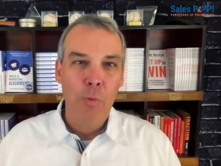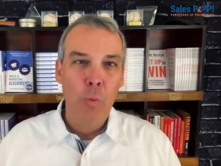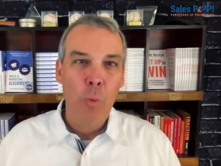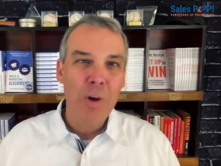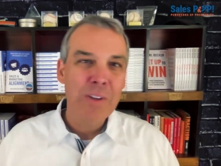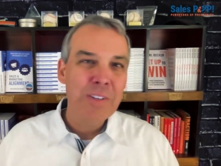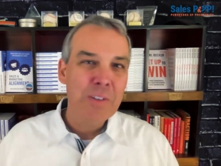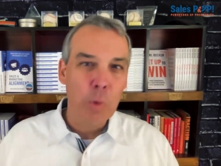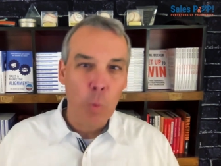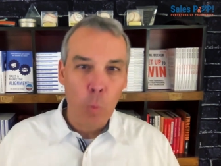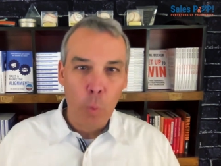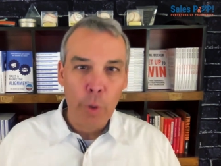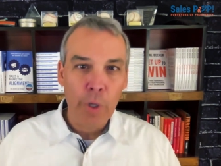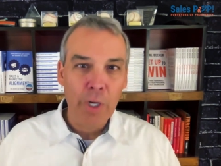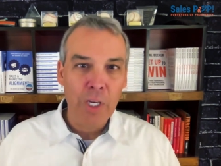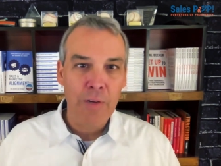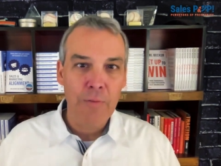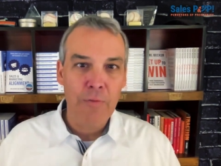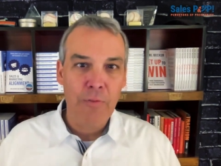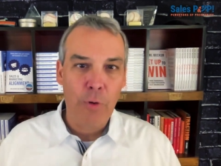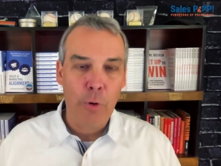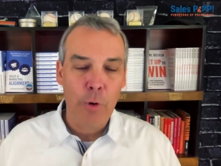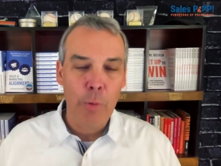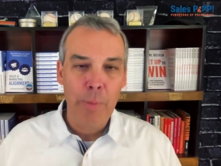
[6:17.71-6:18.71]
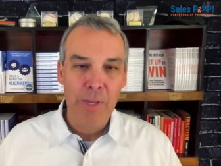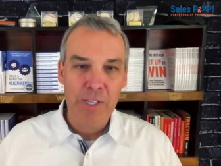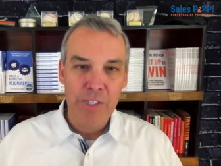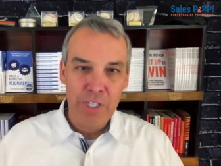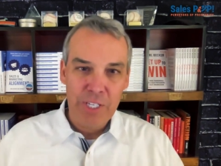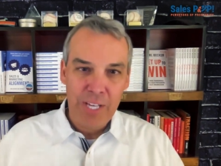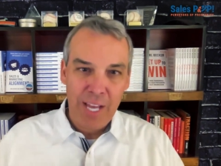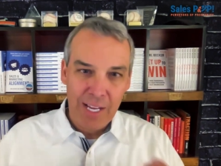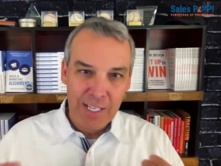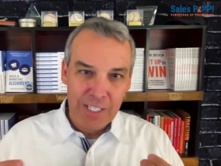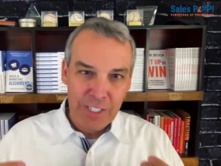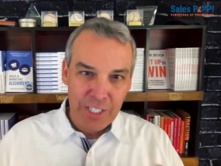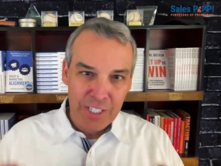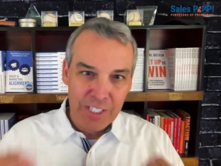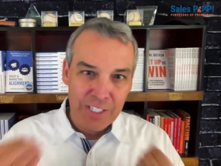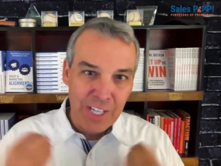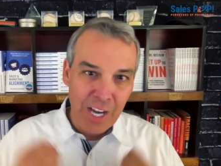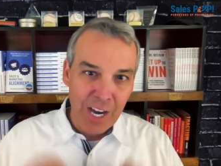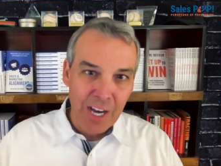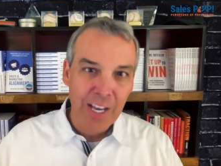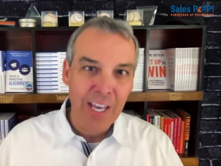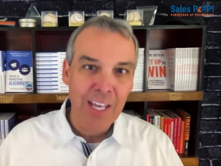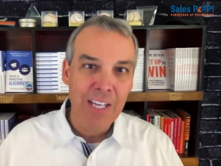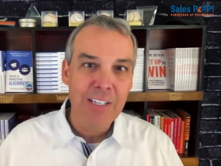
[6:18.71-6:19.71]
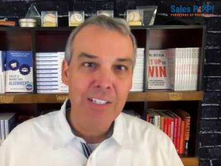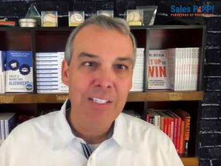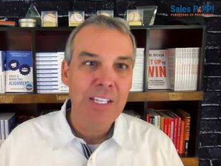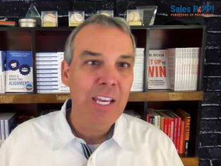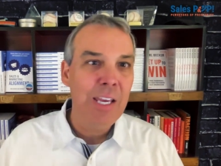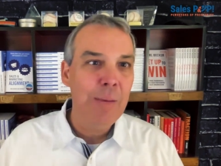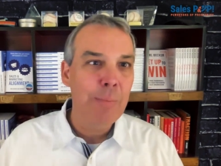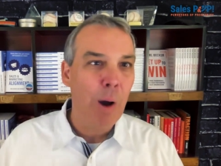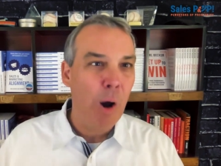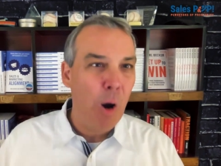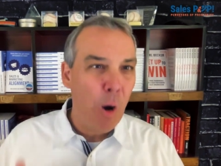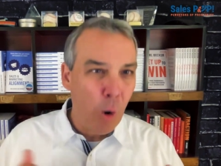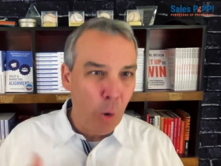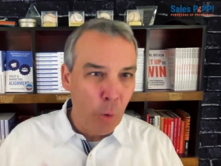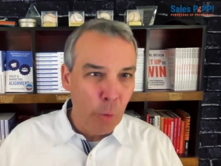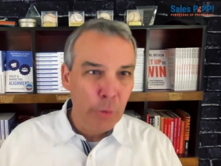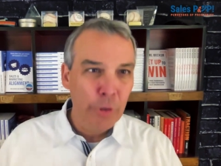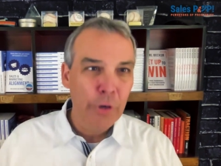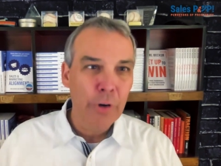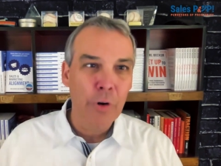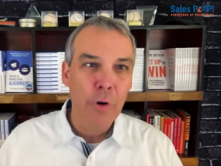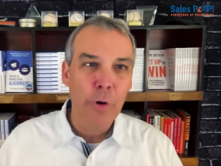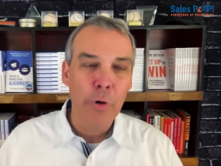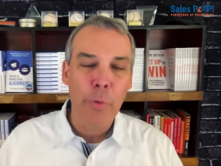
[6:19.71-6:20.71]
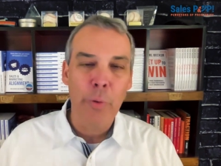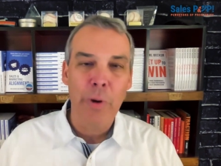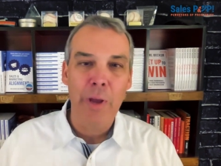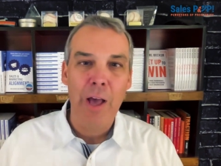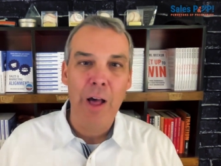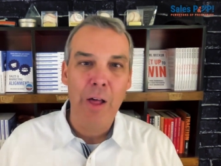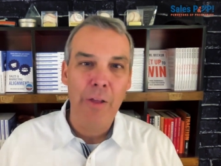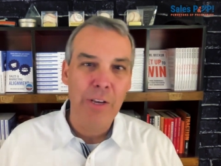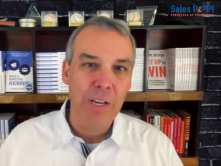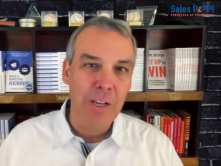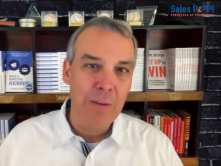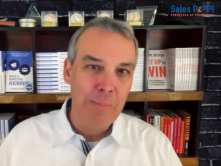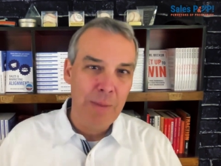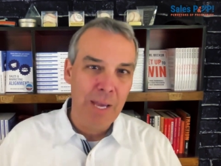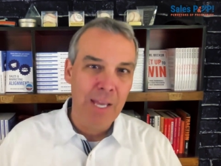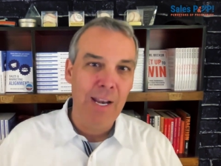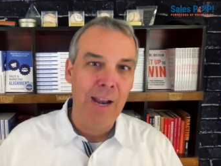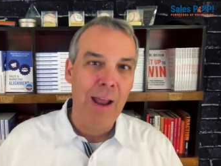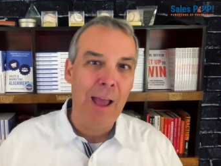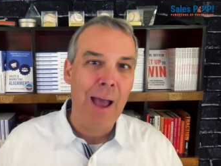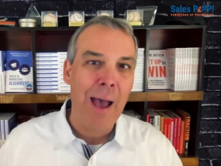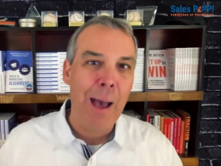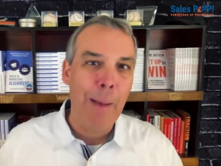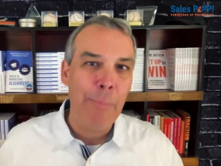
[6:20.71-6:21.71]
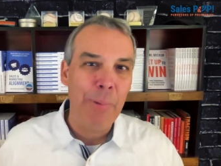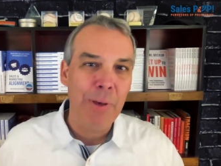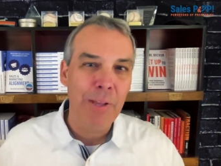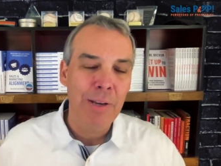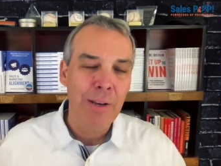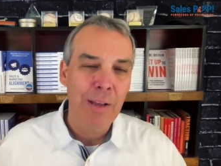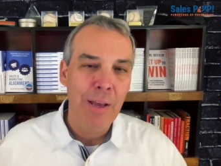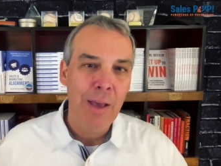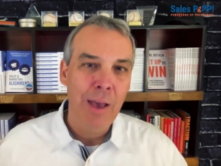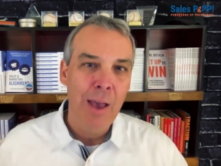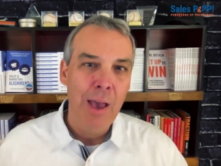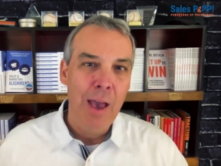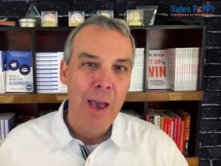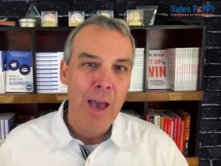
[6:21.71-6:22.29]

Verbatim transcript: wasn't working for her, but she had, she dug in deep, owned her own reality, and made it happen.